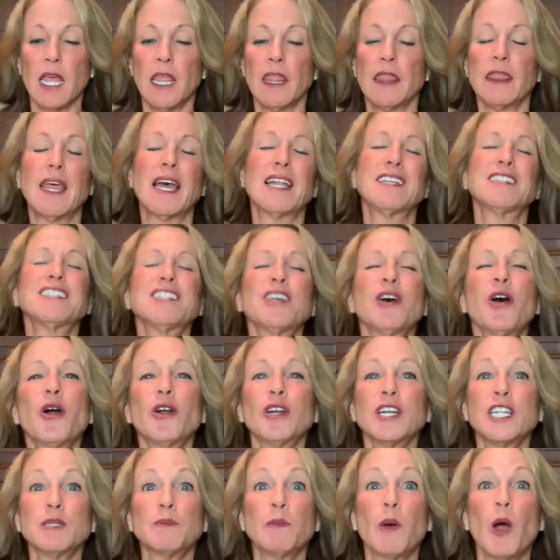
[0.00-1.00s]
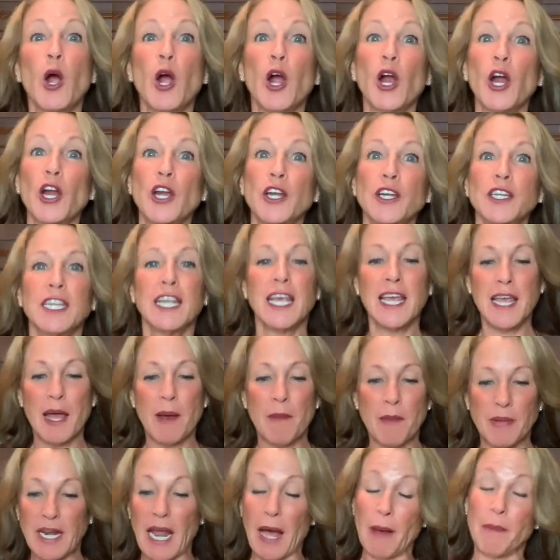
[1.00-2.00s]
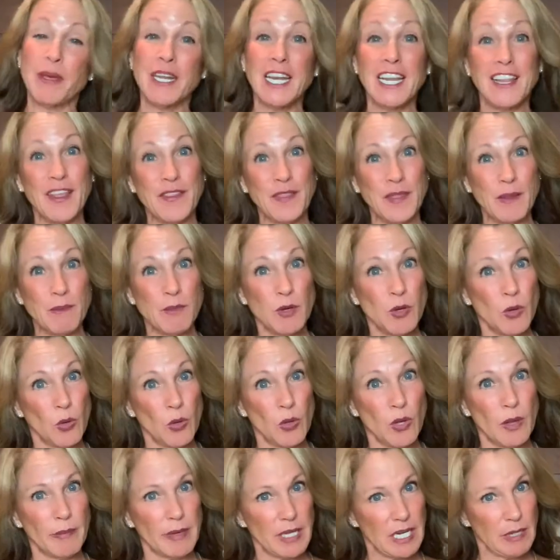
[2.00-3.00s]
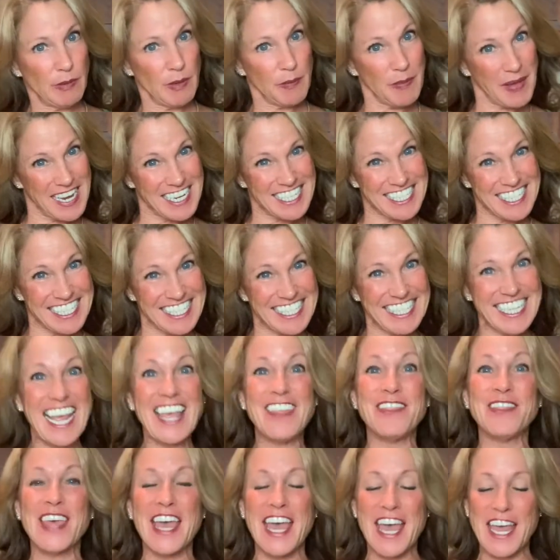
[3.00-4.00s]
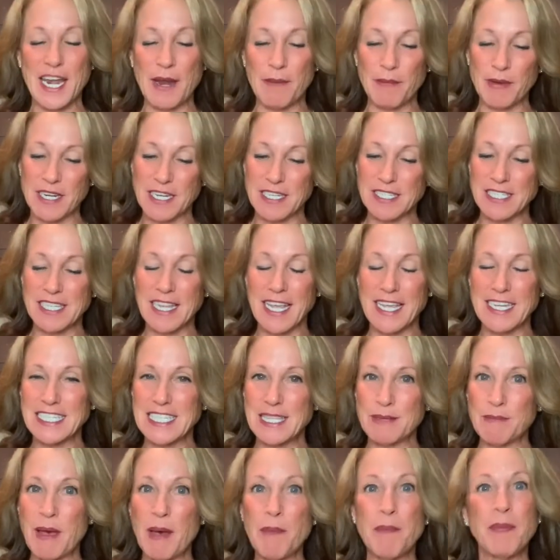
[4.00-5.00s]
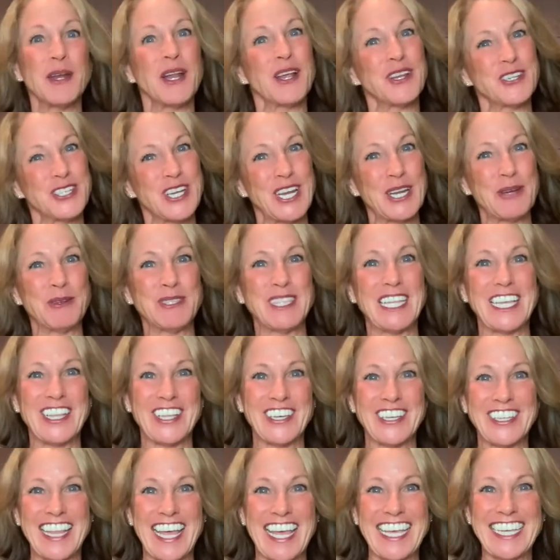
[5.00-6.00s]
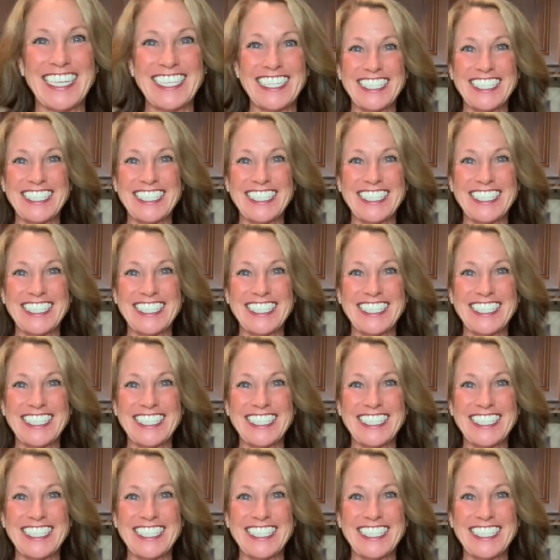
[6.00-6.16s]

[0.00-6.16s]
That's the hardest part, but I'm gonna let them cool. I'm gonna be patient, and then I'm gonna slice them up and I'll show you what they look like.